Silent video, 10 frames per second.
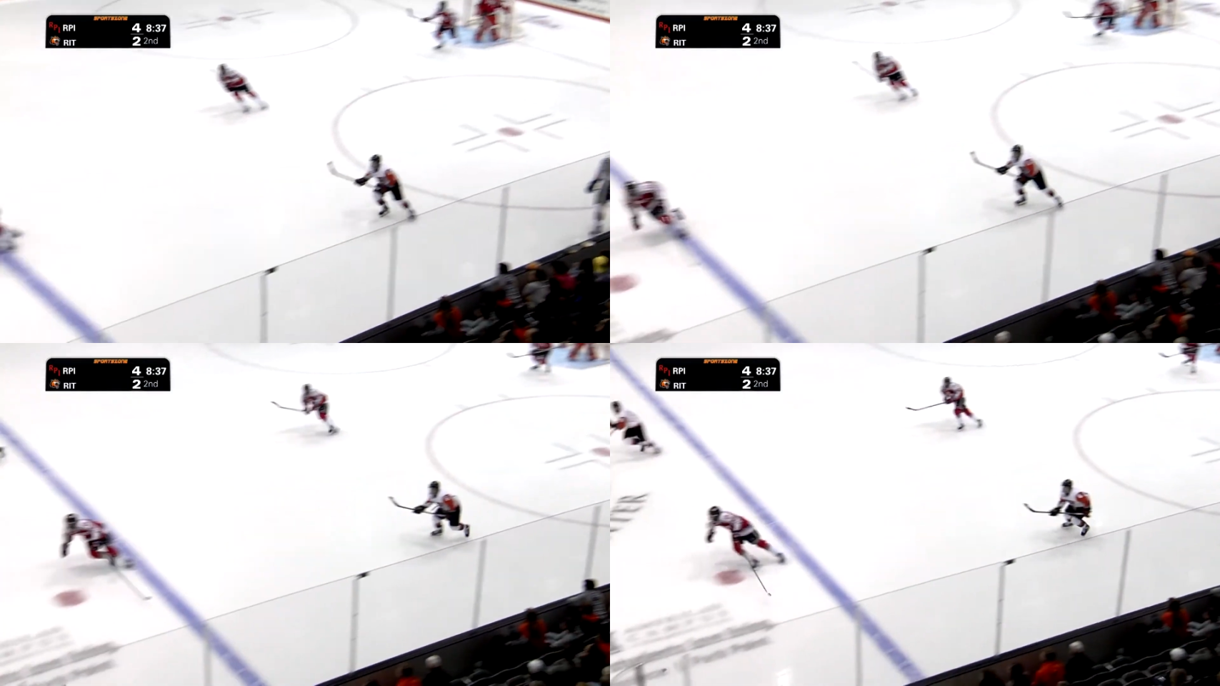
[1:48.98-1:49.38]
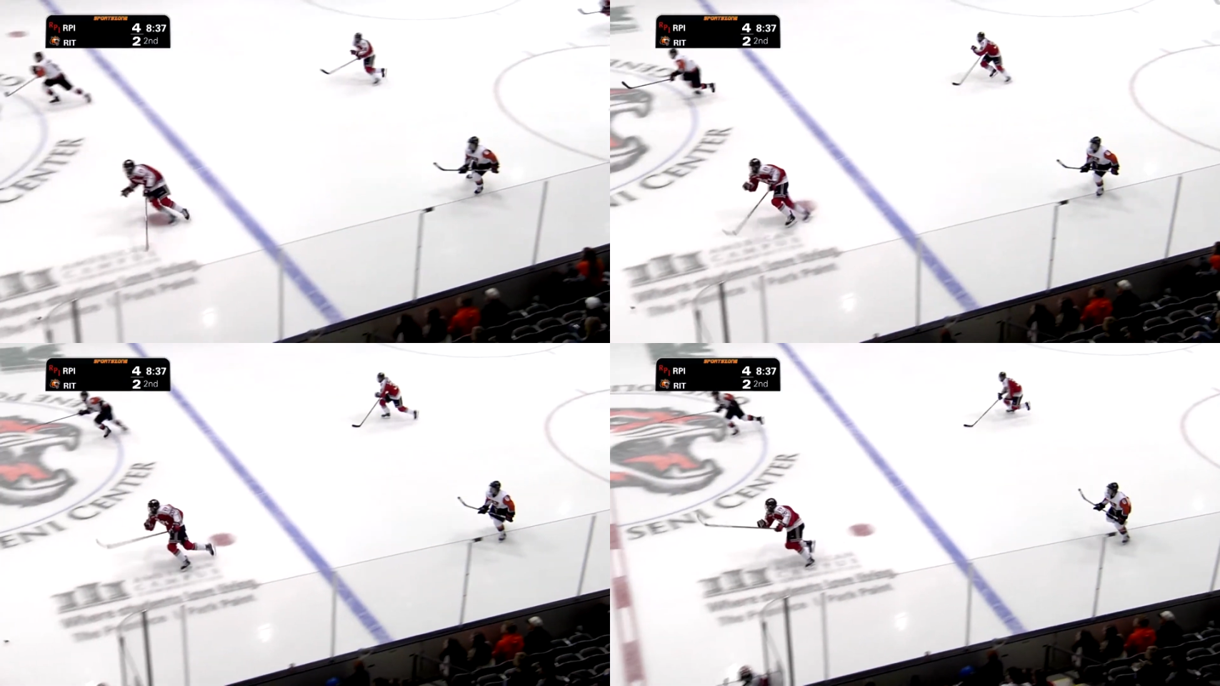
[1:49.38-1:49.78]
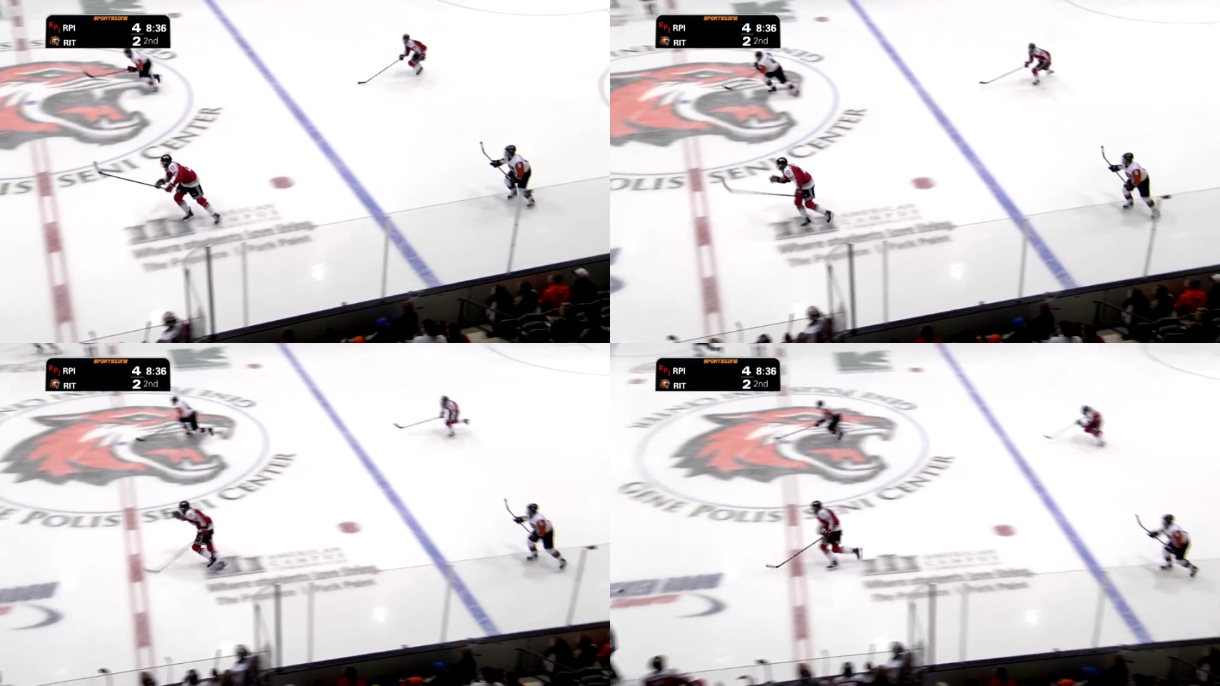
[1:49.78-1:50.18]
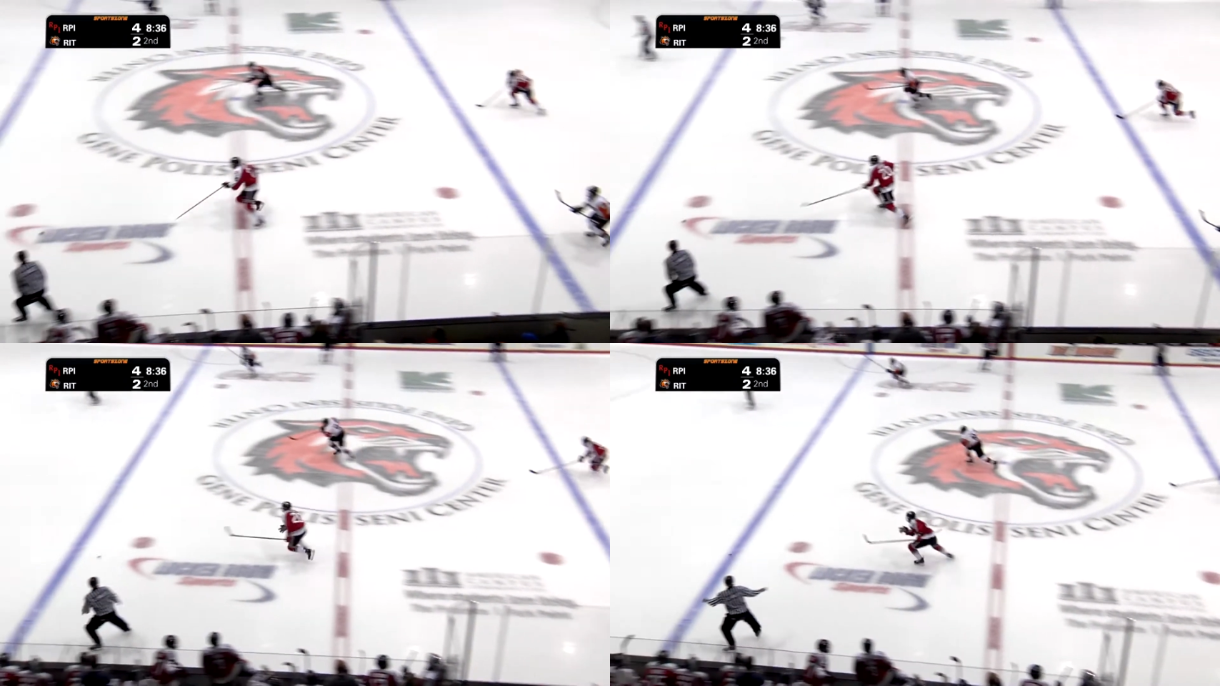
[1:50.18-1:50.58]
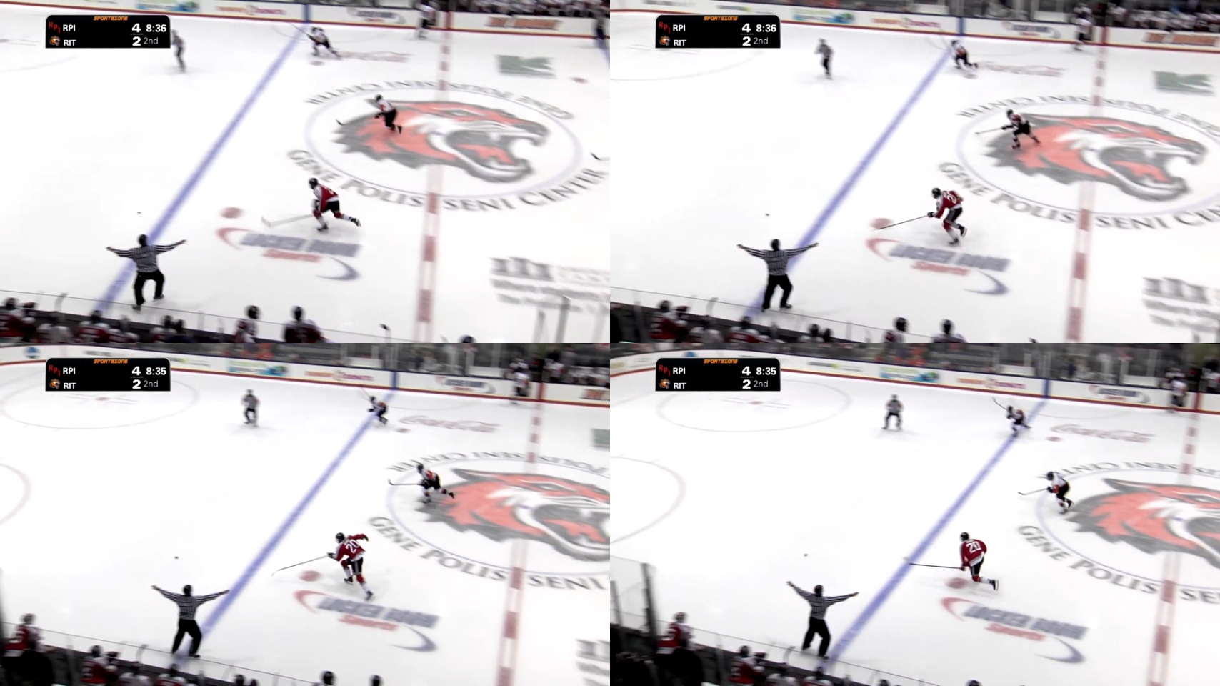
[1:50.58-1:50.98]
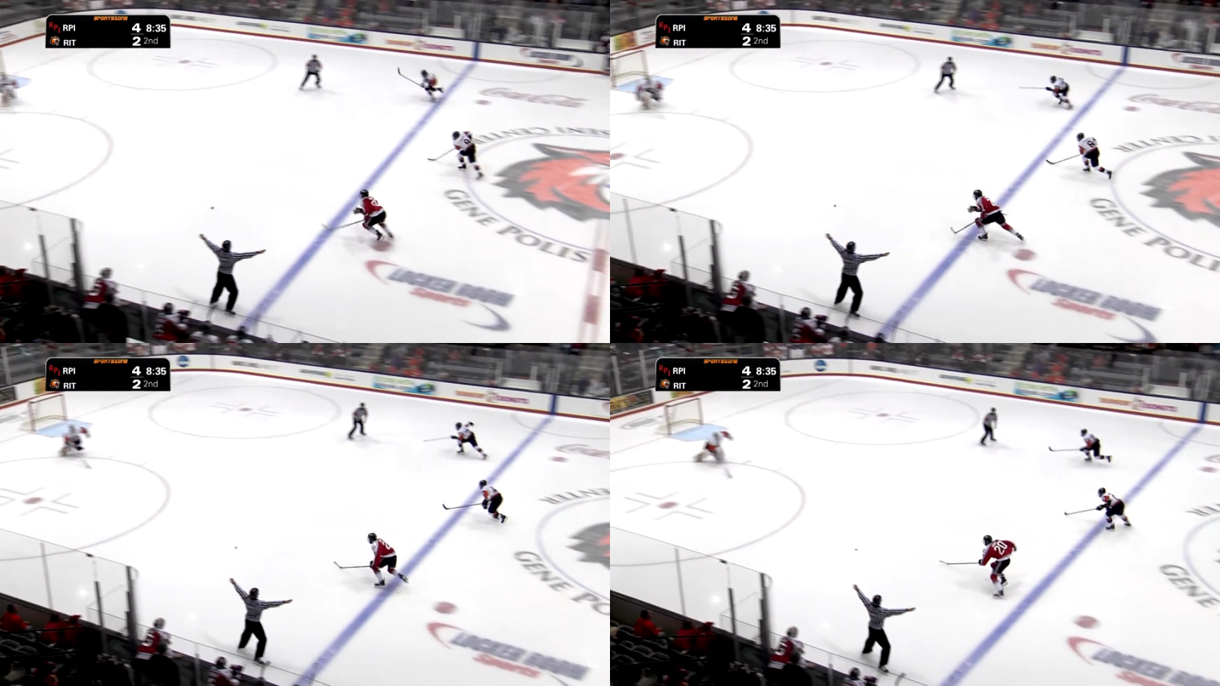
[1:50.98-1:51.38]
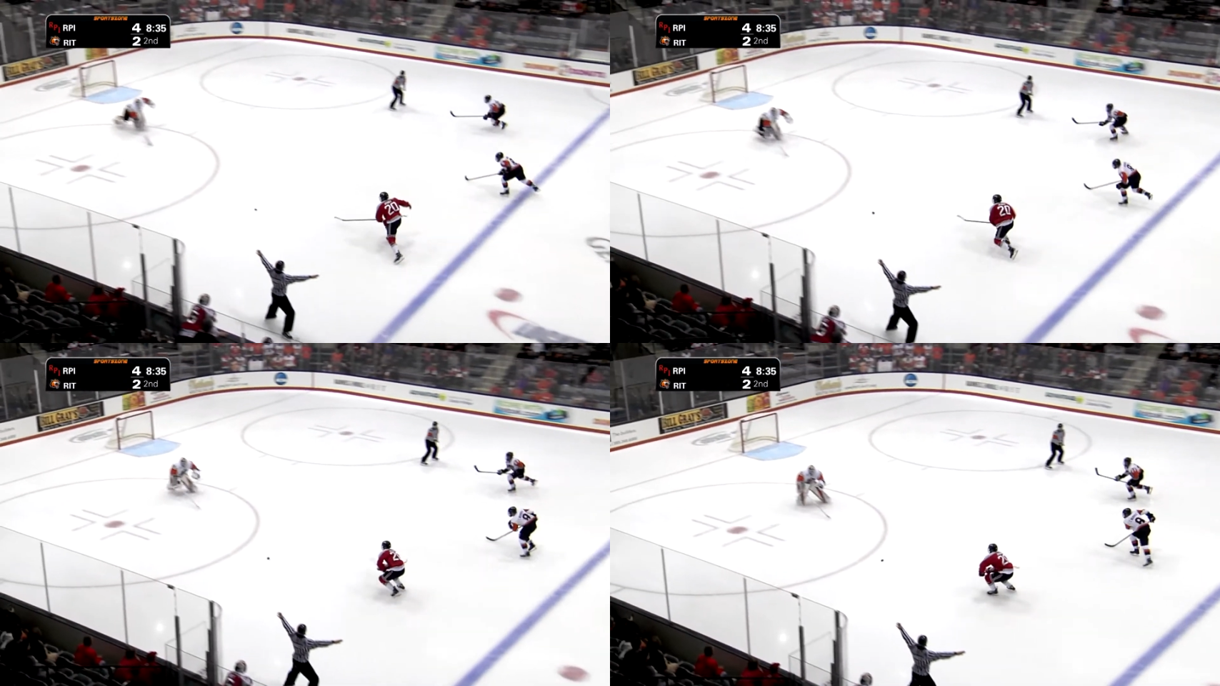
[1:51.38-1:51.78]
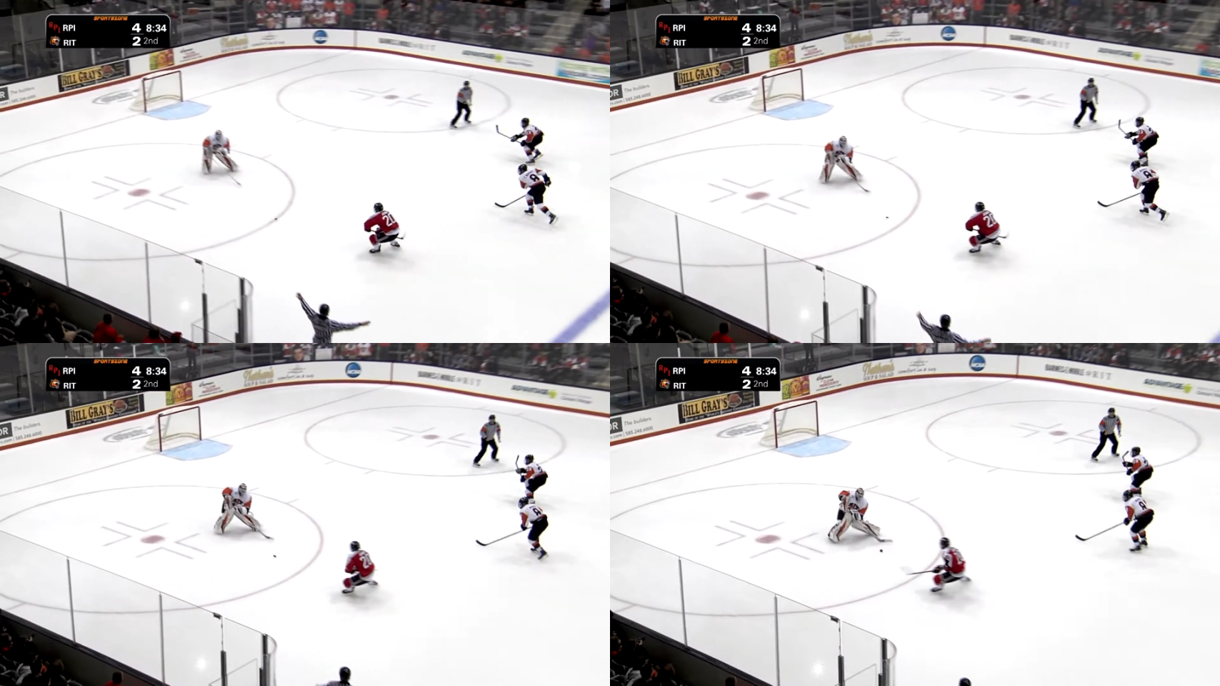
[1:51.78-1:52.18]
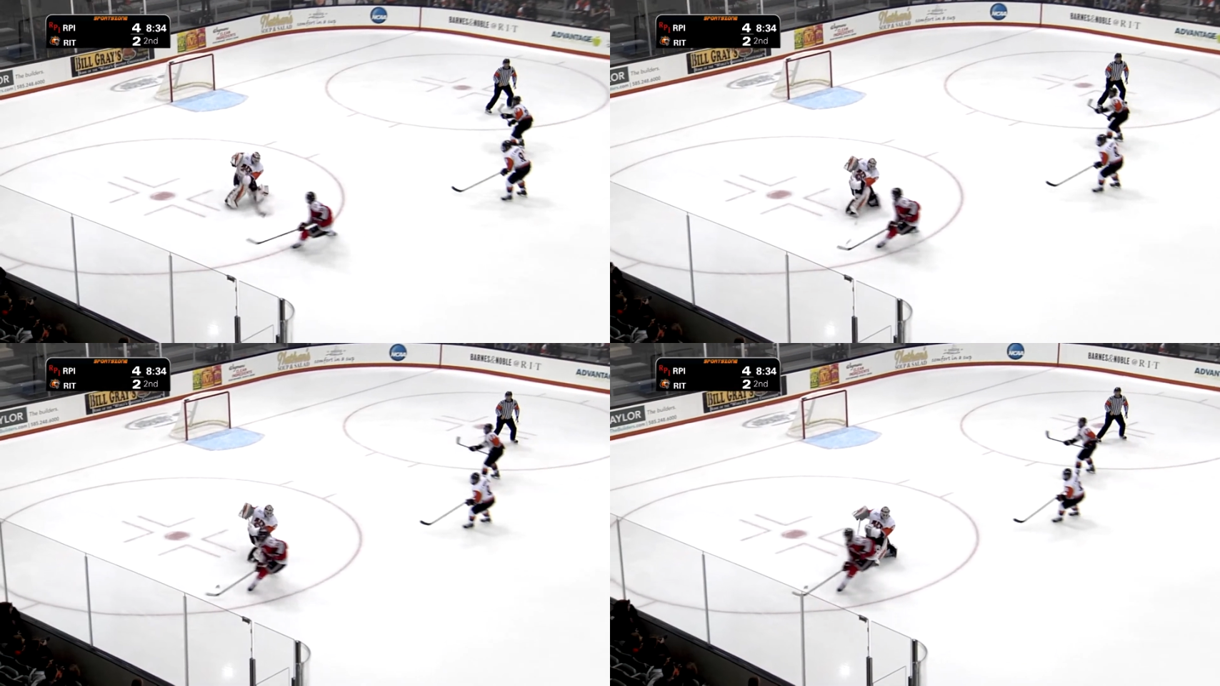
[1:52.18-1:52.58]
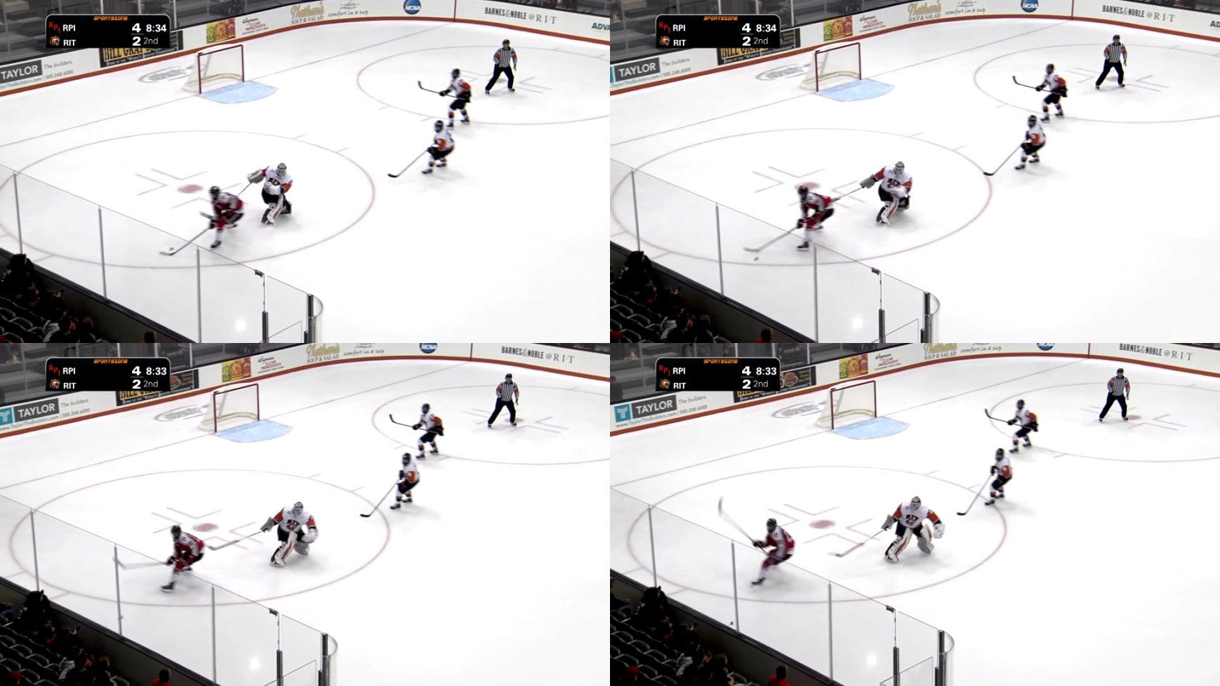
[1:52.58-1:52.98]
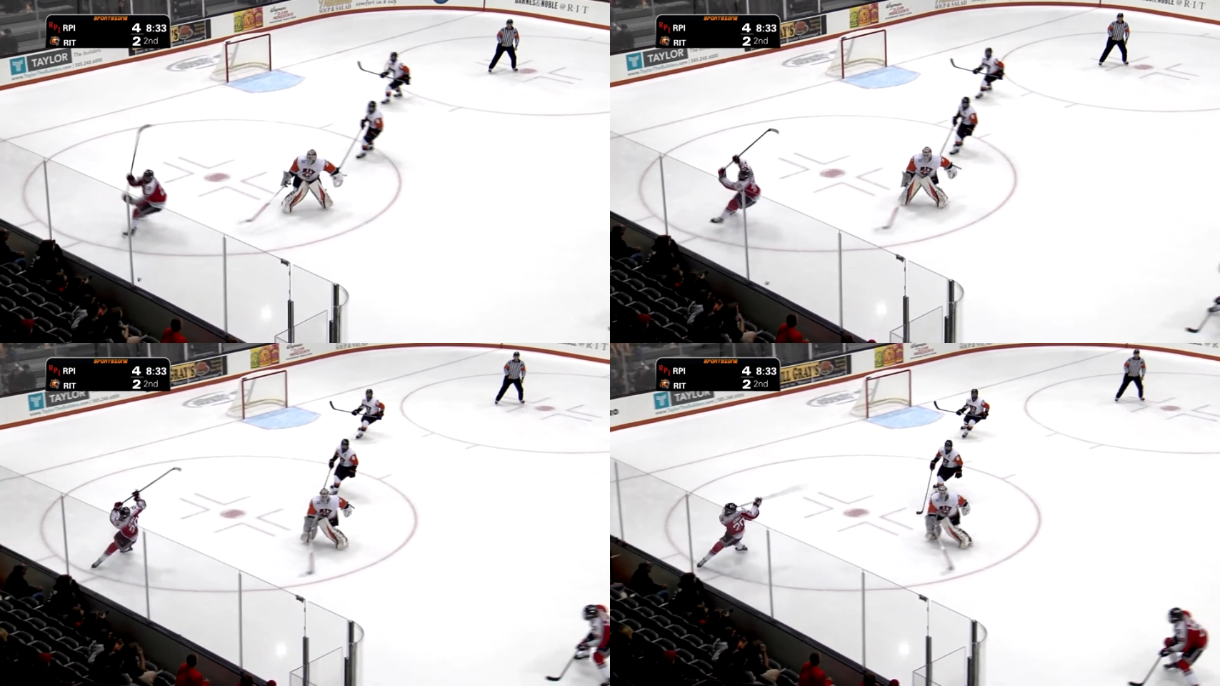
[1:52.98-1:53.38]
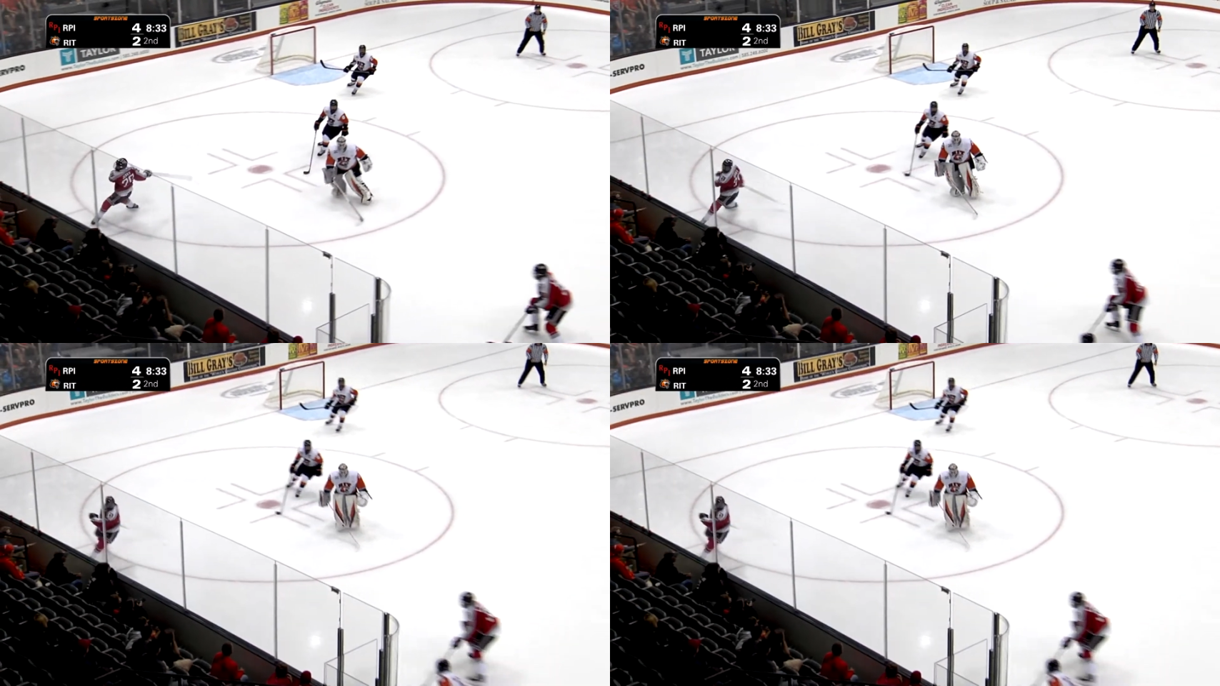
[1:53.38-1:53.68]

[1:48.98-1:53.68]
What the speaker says: (no speaker visible)